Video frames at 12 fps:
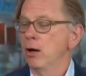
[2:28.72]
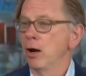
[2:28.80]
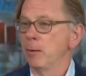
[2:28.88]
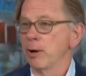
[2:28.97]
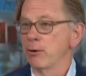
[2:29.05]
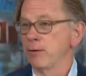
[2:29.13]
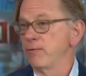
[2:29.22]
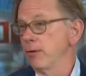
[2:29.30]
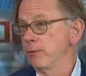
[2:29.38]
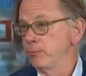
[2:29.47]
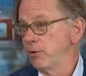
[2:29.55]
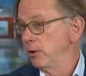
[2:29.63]
Uh, my grandfather
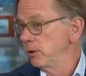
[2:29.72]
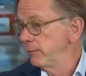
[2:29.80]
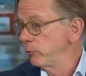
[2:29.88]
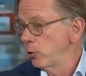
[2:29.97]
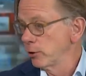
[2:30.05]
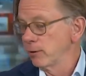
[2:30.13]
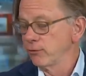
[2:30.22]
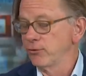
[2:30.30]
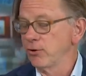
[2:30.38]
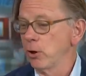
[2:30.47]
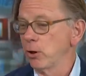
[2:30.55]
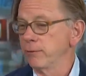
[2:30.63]
didn't live long enough to
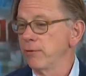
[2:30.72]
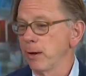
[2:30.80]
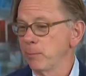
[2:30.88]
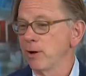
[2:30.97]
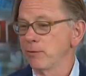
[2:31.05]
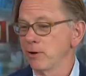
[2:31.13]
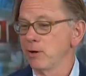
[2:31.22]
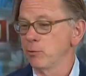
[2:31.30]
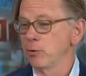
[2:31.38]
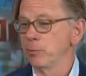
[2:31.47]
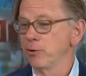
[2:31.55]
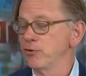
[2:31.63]
see all of that, but I think he would
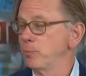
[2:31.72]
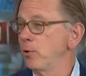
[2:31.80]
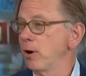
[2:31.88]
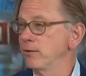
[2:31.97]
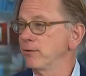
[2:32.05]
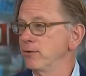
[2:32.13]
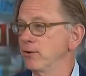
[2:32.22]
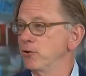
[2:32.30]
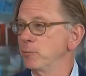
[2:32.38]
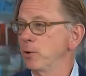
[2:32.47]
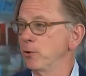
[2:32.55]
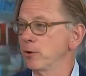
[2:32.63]
have been surprised surprised and
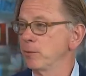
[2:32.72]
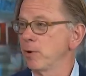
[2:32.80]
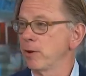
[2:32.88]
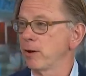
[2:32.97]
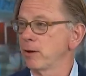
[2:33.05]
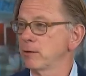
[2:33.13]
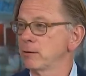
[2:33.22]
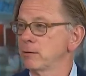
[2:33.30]
dispirited by that.